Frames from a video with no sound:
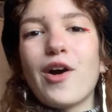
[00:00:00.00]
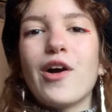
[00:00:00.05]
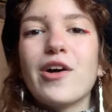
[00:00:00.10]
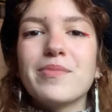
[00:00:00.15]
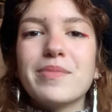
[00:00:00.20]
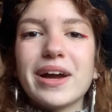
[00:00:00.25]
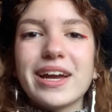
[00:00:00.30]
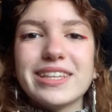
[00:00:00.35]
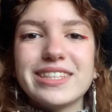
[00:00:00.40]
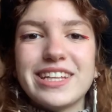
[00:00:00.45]
all
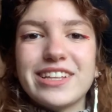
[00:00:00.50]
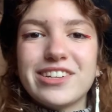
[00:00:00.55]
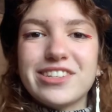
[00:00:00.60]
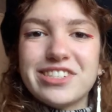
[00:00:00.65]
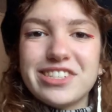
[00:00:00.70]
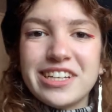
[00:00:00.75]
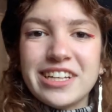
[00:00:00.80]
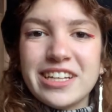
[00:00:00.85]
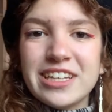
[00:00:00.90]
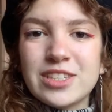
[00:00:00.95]
my Taylor
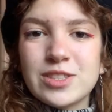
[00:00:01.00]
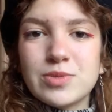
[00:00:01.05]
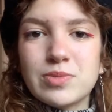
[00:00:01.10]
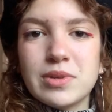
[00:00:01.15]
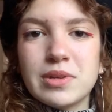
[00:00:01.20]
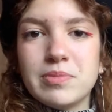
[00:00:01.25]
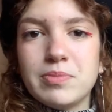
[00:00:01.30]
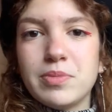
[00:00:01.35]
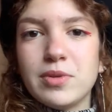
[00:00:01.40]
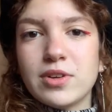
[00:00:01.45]
Jenkins
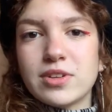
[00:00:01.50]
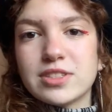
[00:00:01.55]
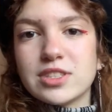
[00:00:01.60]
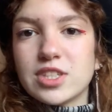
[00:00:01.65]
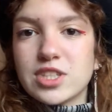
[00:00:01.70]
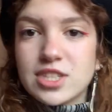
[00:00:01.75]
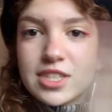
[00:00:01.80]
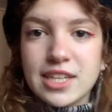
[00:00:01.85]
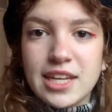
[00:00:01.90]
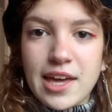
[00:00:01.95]
Reid books
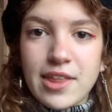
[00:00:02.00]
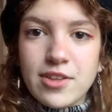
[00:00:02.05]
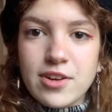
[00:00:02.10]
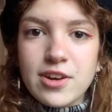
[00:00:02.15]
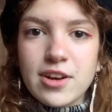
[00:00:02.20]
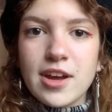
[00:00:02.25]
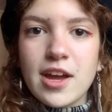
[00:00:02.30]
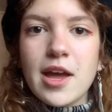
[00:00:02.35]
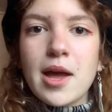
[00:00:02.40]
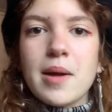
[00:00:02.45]

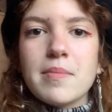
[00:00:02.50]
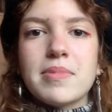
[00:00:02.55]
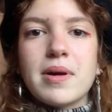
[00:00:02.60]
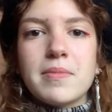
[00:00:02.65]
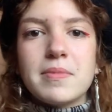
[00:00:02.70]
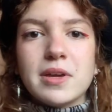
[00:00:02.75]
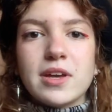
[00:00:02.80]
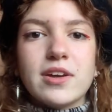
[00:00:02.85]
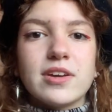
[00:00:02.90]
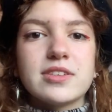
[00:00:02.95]
together, but
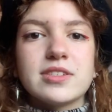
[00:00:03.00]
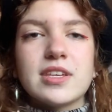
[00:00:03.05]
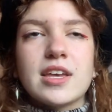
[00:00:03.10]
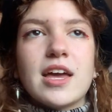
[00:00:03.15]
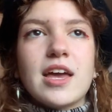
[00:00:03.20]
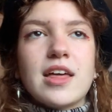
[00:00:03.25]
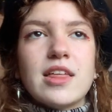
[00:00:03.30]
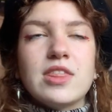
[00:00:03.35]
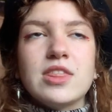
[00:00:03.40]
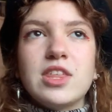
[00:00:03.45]
because
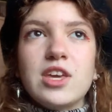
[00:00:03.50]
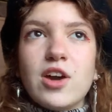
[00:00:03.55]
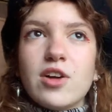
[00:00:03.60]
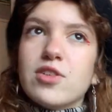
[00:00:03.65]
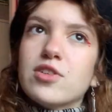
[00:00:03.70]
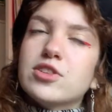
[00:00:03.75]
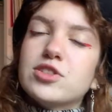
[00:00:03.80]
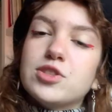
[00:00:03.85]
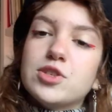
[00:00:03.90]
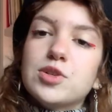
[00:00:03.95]
the
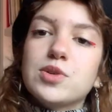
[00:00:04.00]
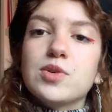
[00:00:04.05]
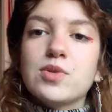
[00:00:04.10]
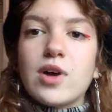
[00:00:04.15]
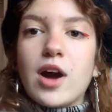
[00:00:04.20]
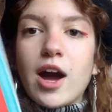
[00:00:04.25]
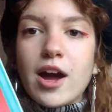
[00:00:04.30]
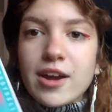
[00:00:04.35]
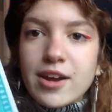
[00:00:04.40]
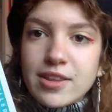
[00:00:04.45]
other two
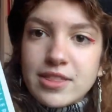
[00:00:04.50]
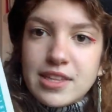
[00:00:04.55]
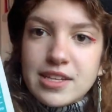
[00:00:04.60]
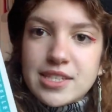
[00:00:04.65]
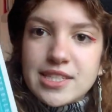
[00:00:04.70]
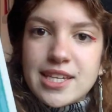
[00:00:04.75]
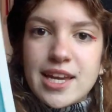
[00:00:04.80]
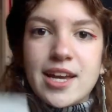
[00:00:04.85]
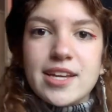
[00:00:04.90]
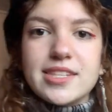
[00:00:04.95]
are this
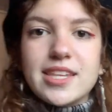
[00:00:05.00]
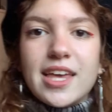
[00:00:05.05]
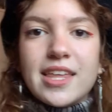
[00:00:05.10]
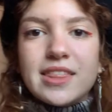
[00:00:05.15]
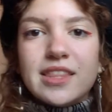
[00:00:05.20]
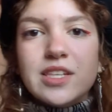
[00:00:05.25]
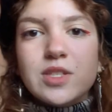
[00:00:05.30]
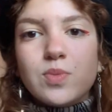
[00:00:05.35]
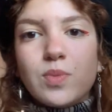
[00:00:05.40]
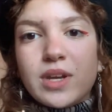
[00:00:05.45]
size and
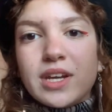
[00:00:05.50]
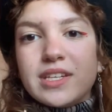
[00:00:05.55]
this one